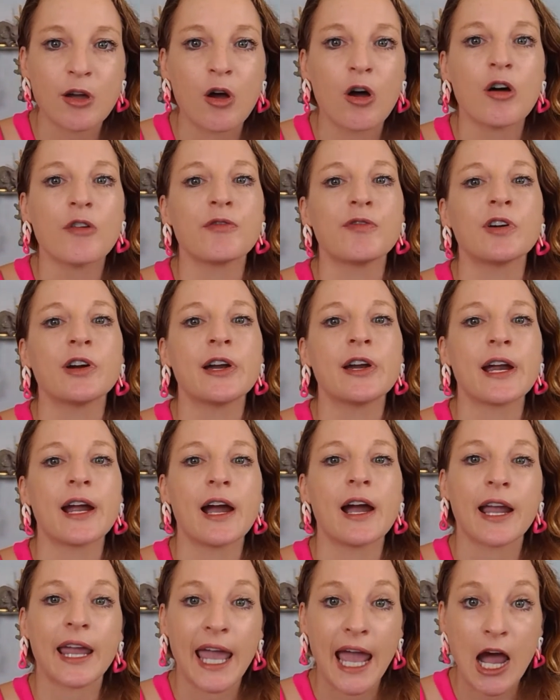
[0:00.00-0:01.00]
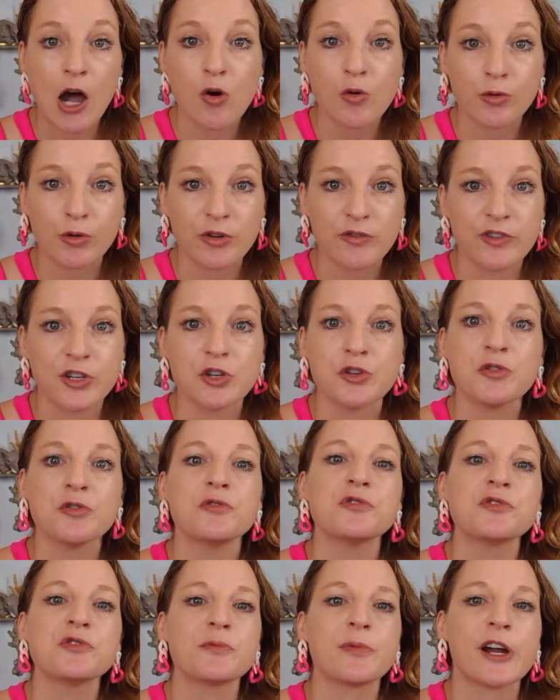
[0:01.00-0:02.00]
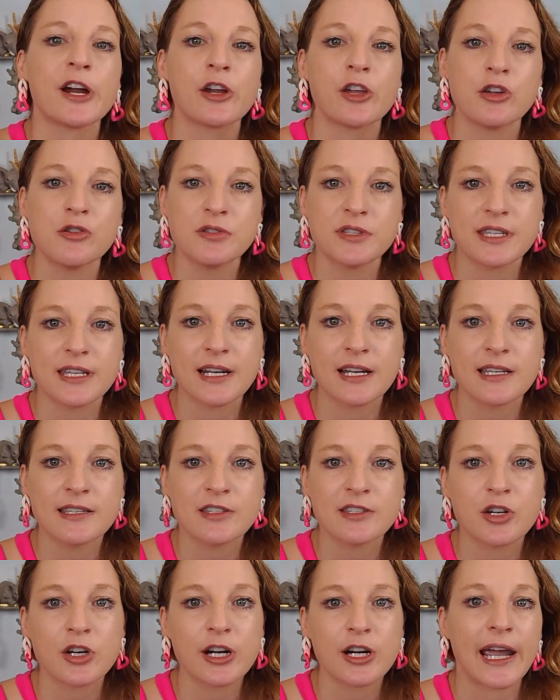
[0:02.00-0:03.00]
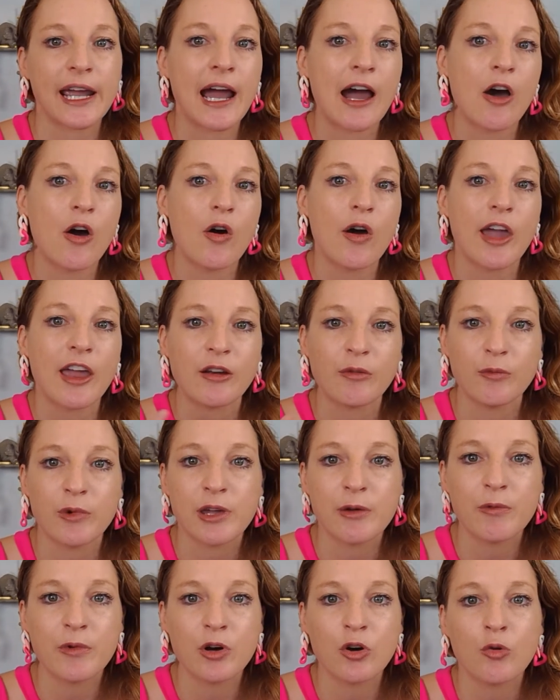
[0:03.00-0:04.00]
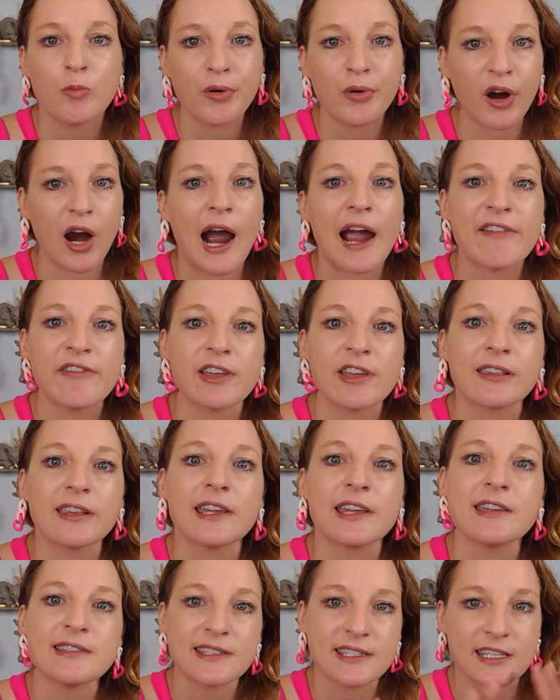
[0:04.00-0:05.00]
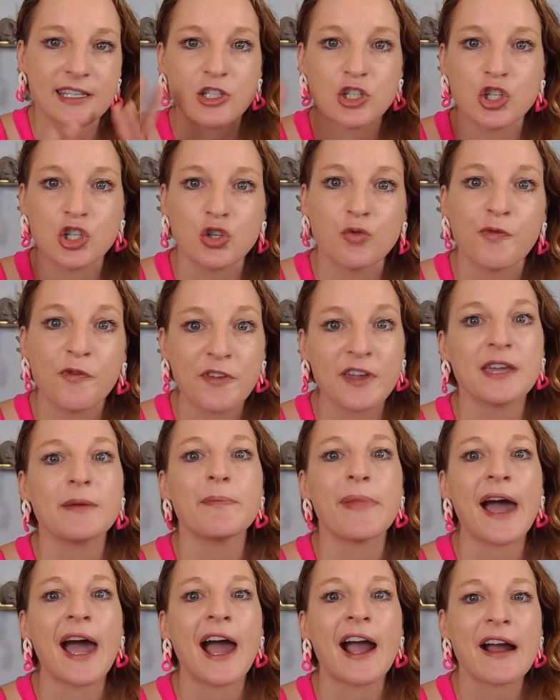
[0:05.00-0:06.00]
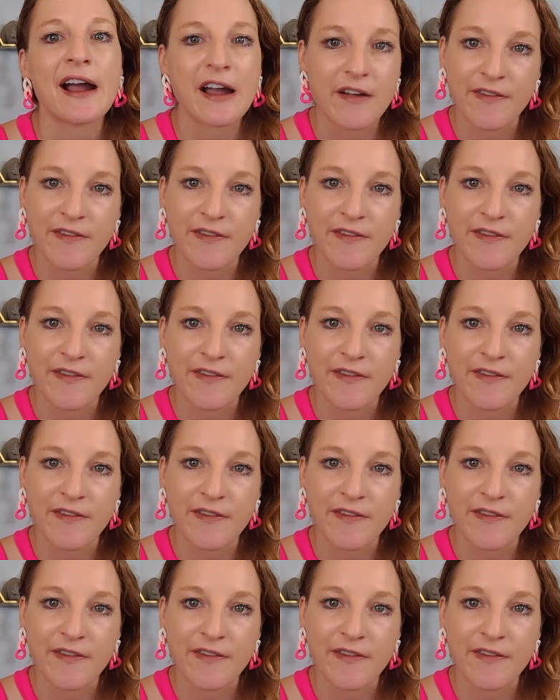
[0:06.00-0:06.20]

offering account reviews where you send us your account and we will privately send you feedback